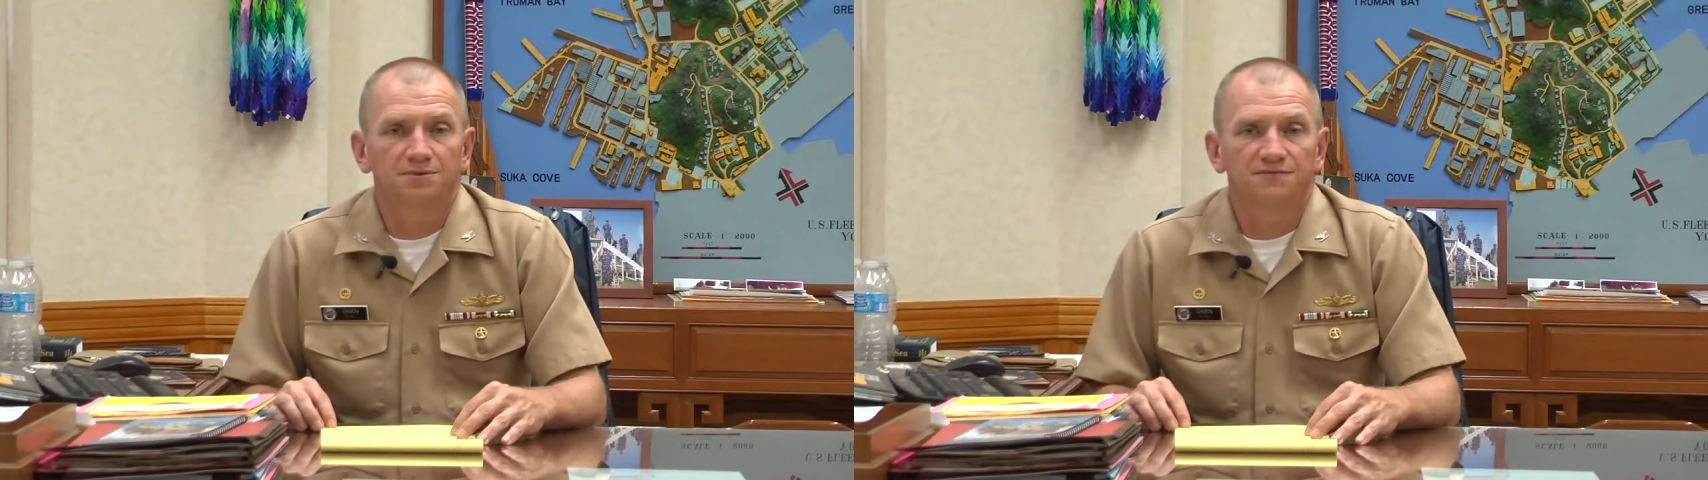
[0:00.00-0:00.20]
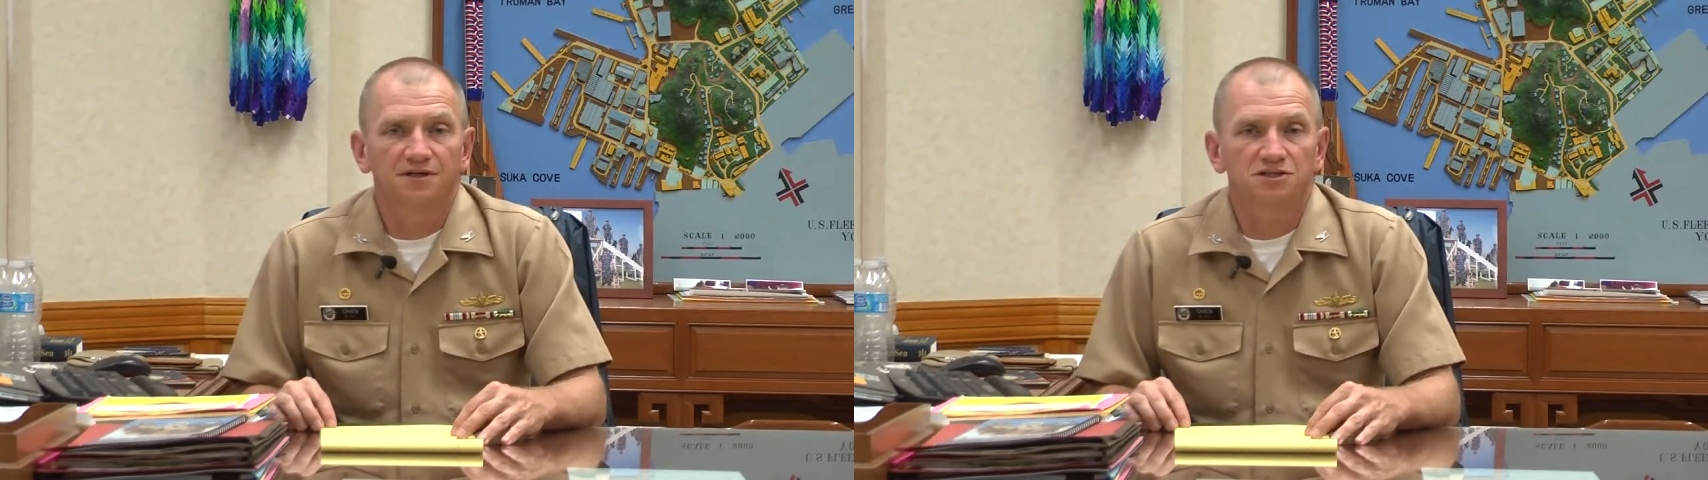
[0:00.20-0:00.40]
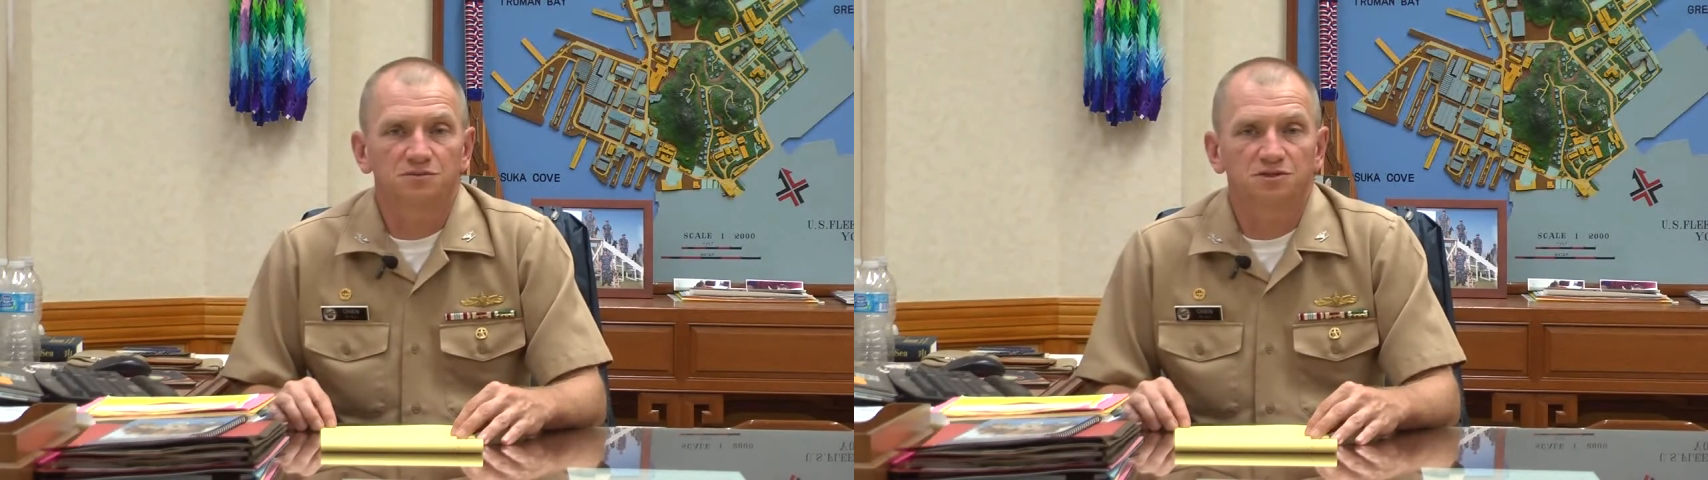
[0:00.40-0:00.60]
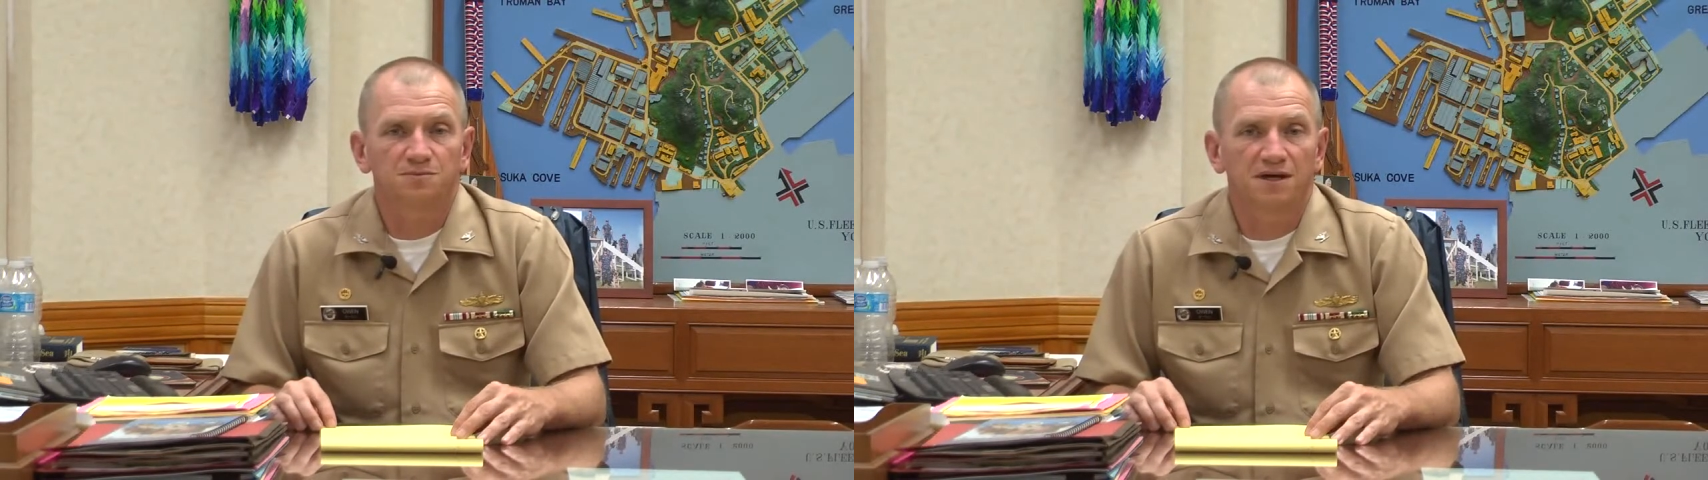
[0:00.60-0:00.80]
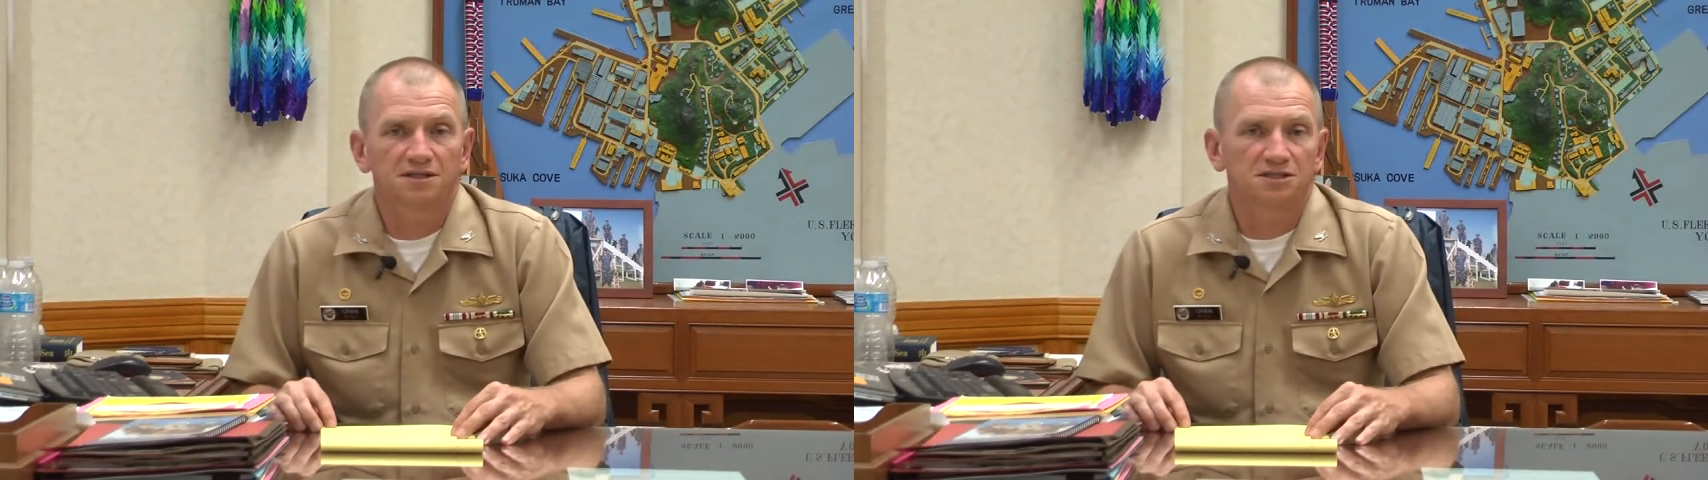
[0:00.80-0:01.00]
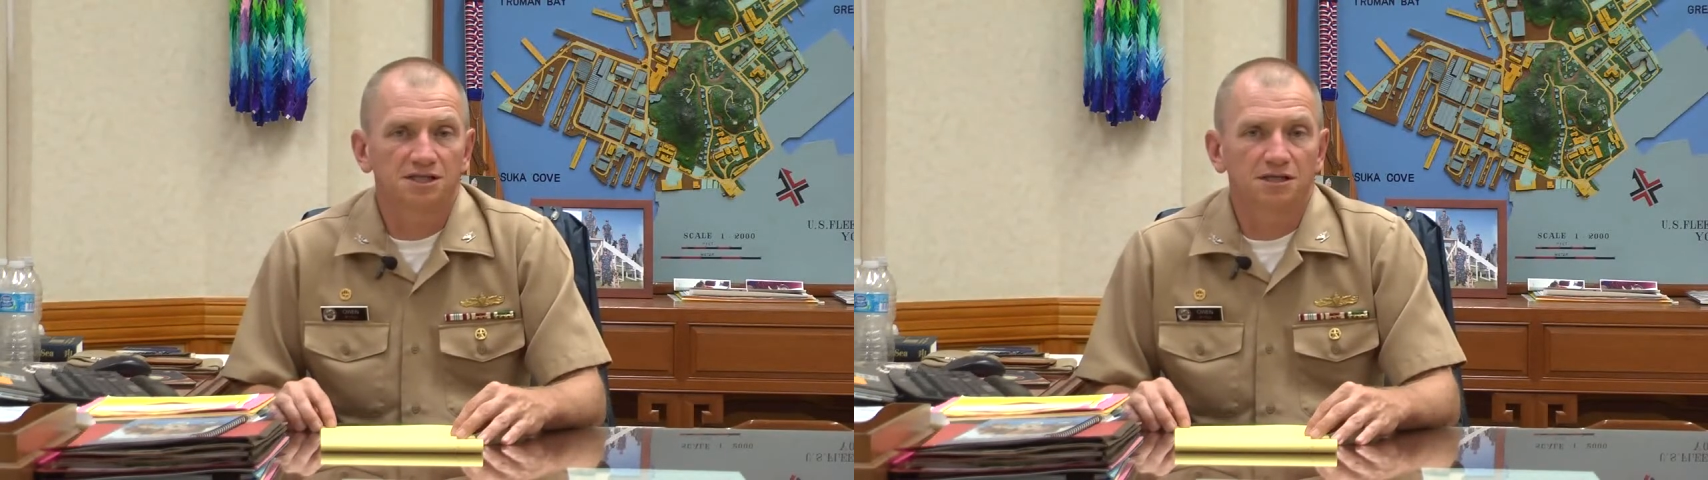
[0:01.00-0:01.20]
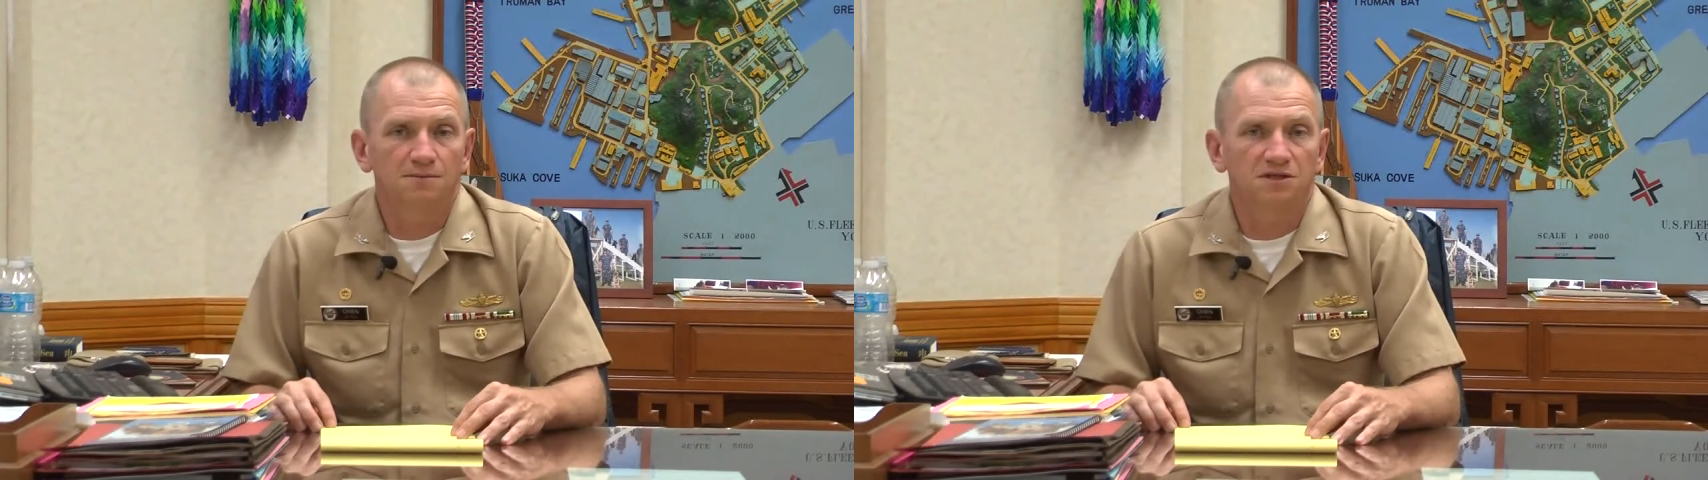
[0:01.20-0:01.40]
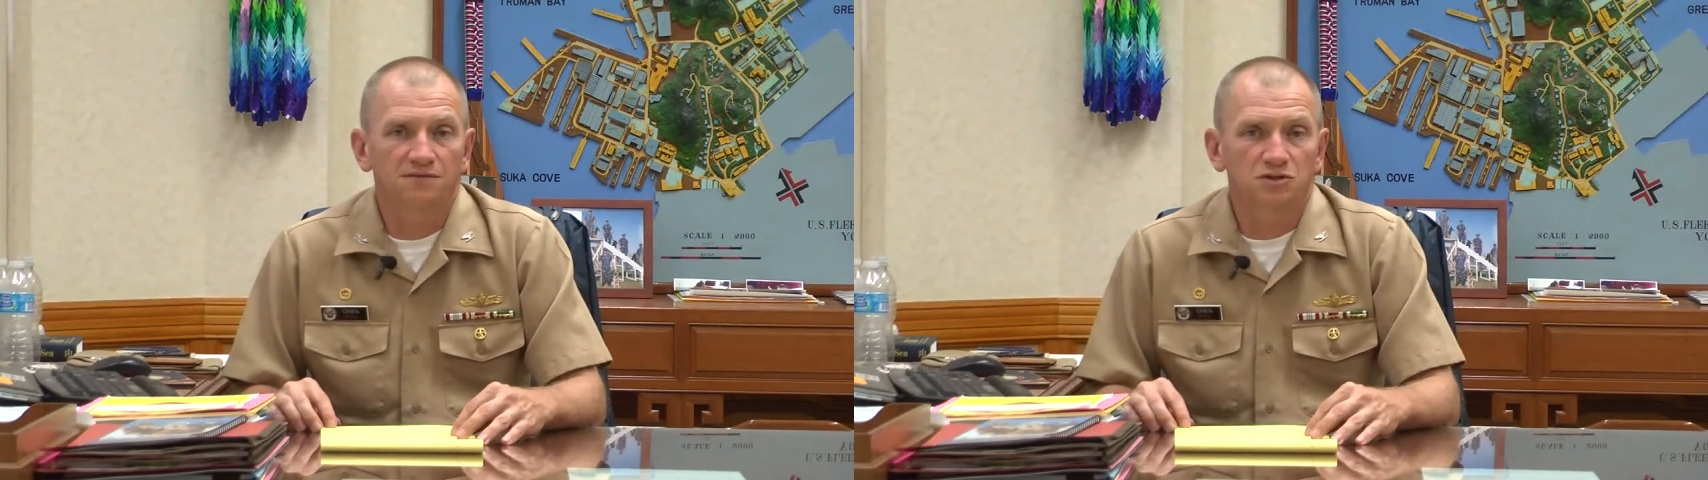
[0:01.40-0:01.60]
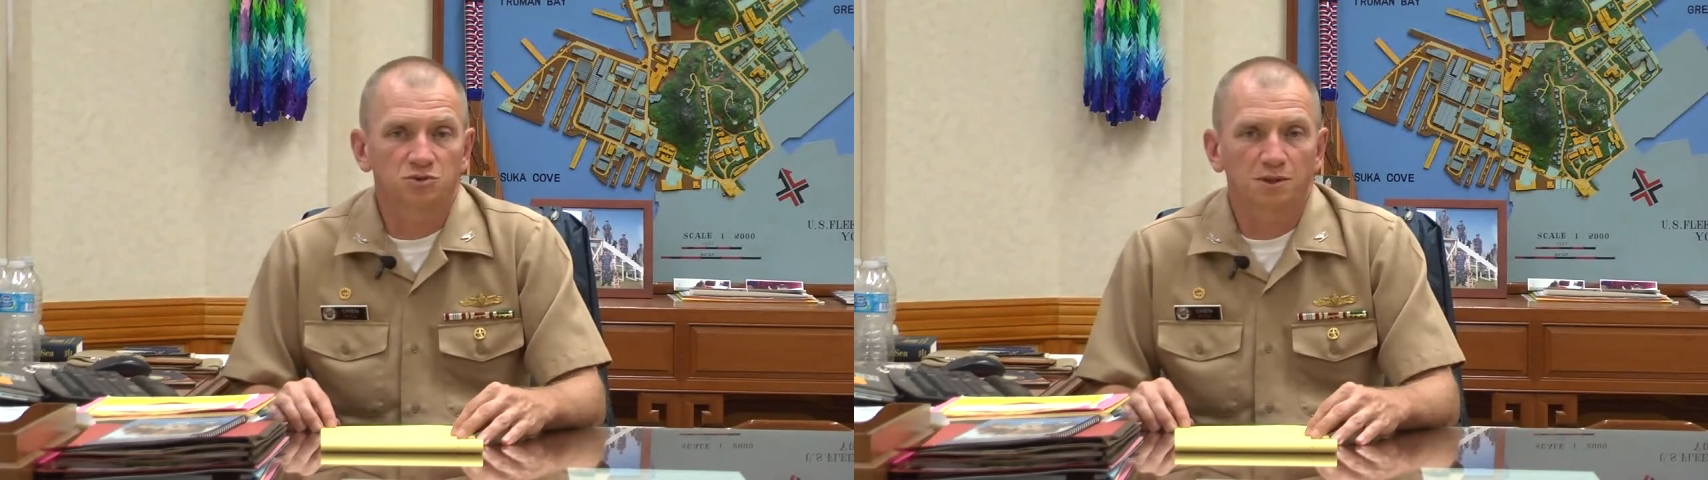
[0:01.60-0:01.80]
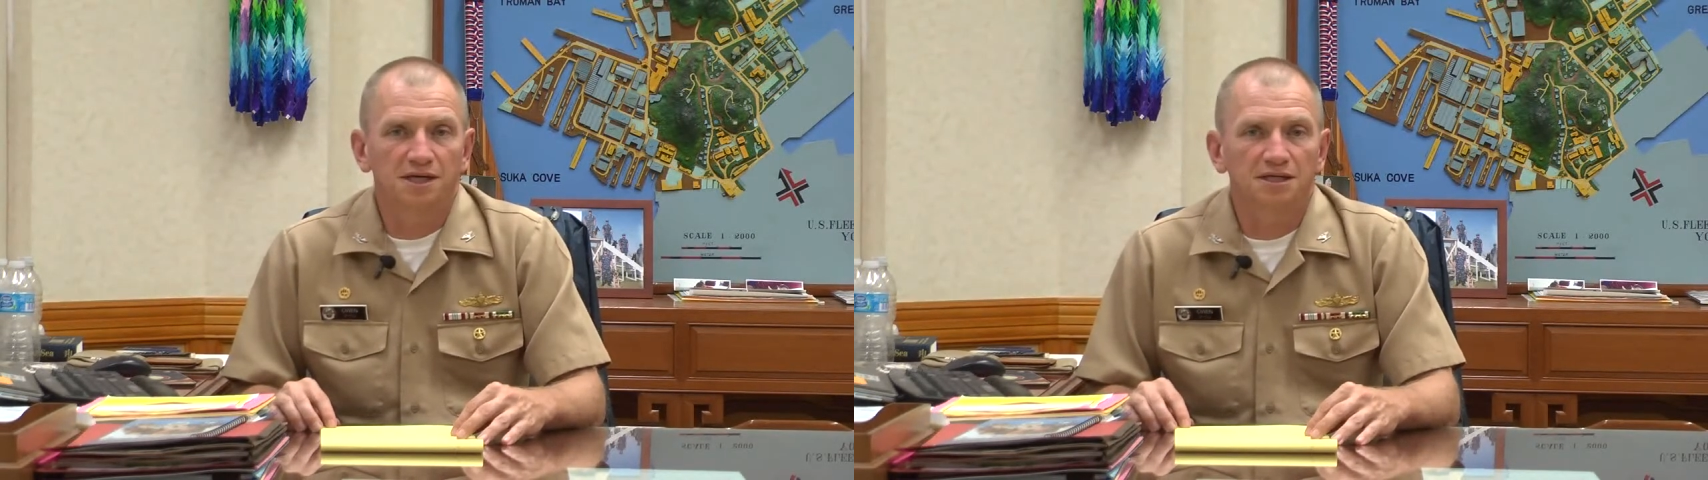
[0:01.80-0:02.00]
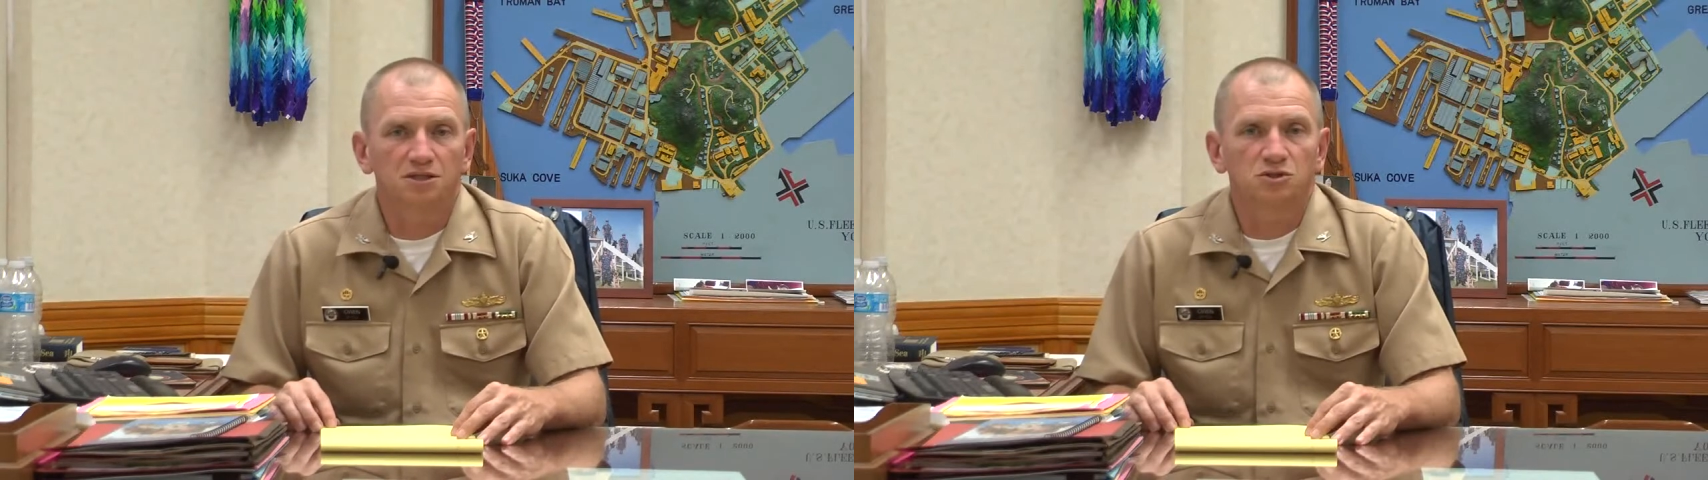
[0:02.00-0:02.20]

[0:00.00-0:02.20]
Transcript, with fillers: prevention response team giving training